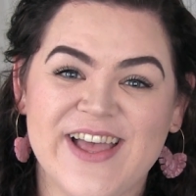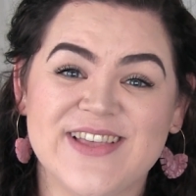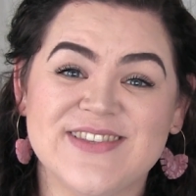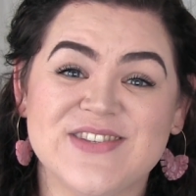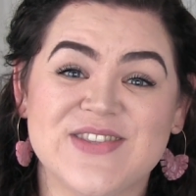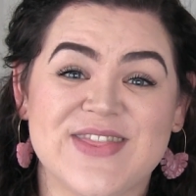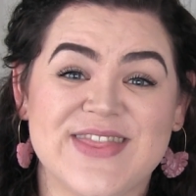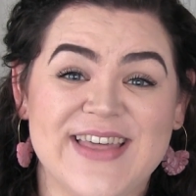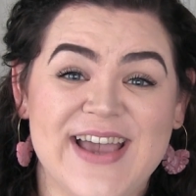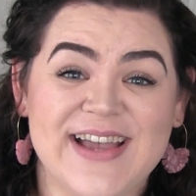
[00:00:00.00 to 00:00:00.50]

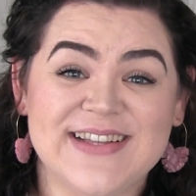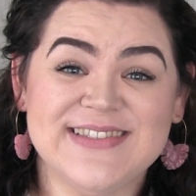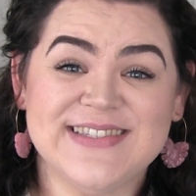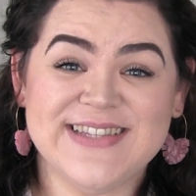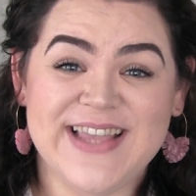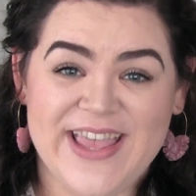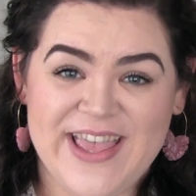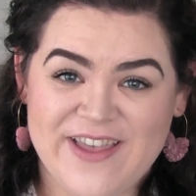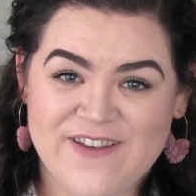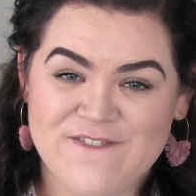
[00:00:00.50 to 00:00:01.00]
So
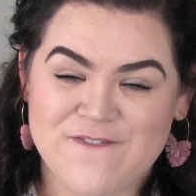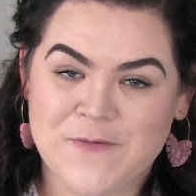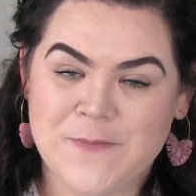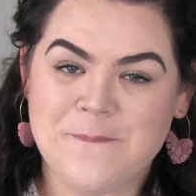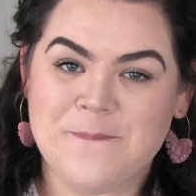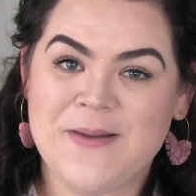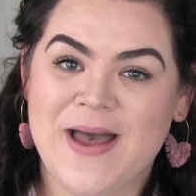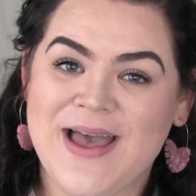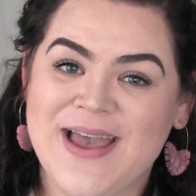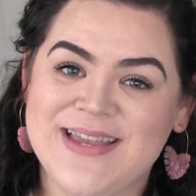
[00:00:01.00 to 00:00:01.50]
that's it for
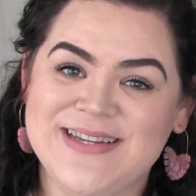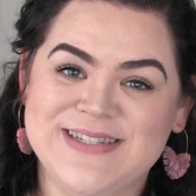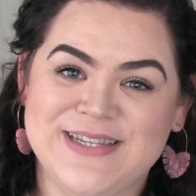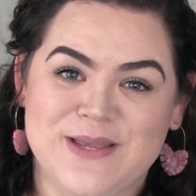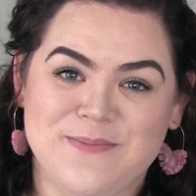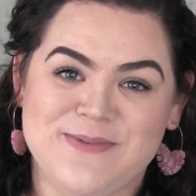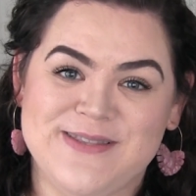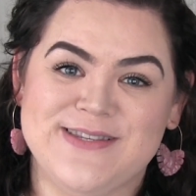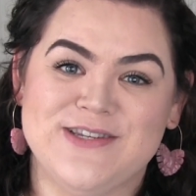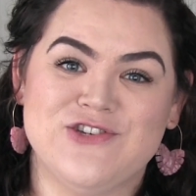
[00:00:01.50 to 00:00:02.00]
my
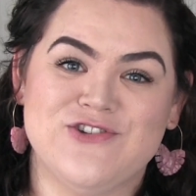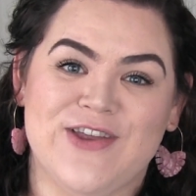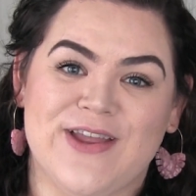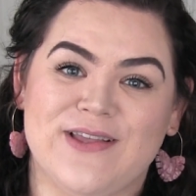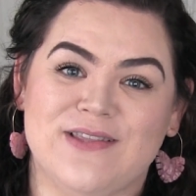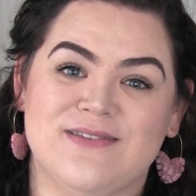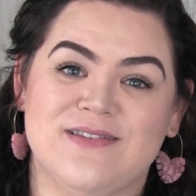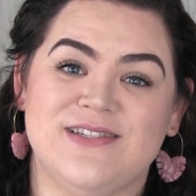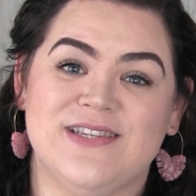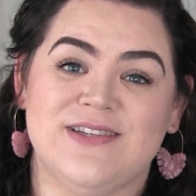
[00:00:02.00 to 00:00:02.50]
tips and
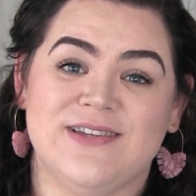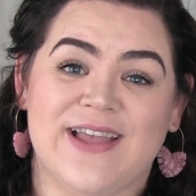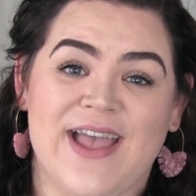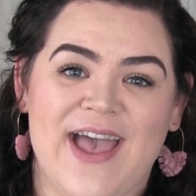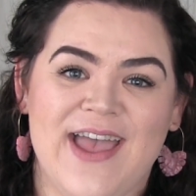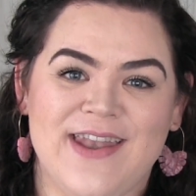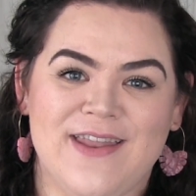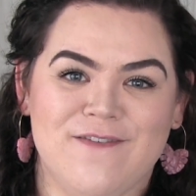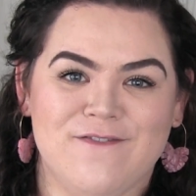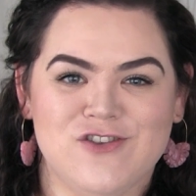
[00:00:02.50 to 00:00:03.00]
tricks to
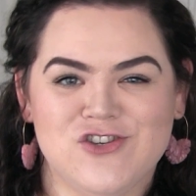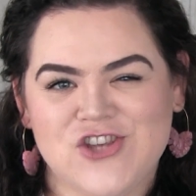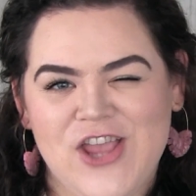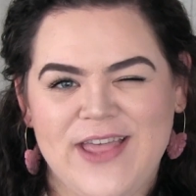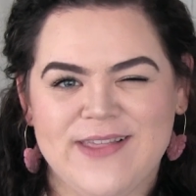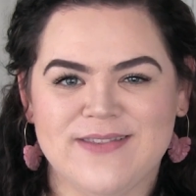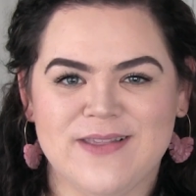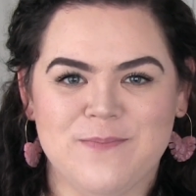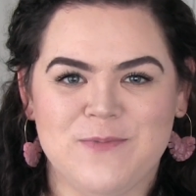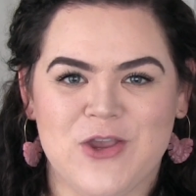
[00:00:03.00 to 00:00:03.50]
kind of
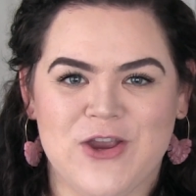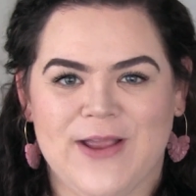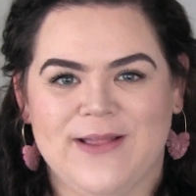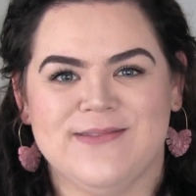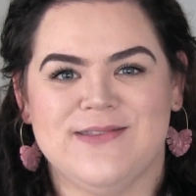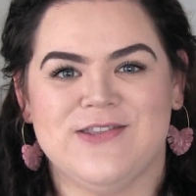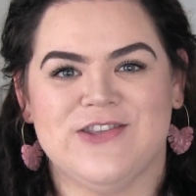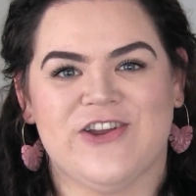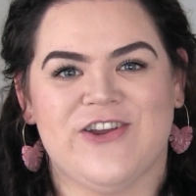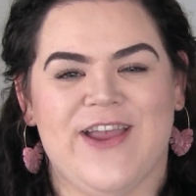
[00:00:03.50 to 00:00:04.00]
jazz up your
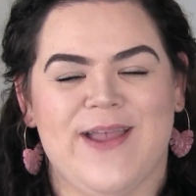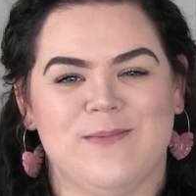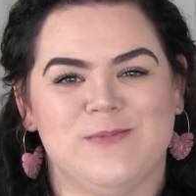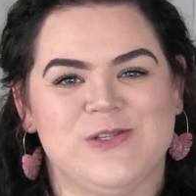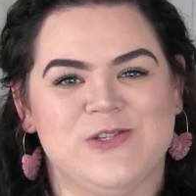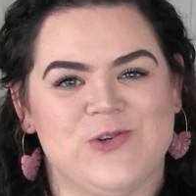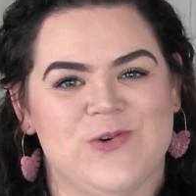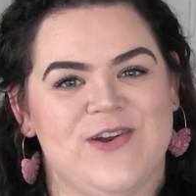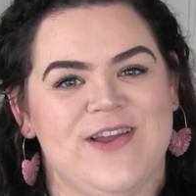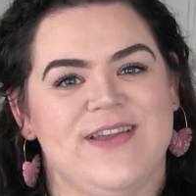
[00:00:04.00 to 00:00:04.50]
Instagram
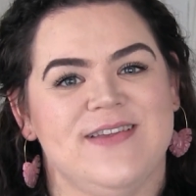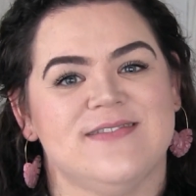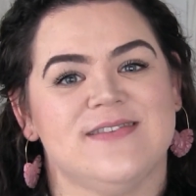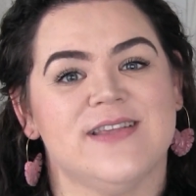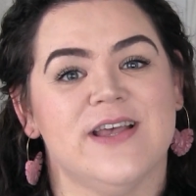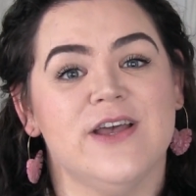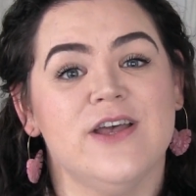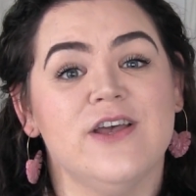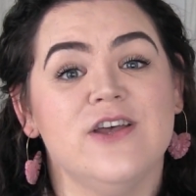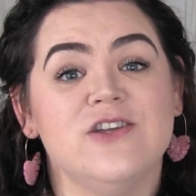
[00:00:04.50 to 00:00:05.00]
stories.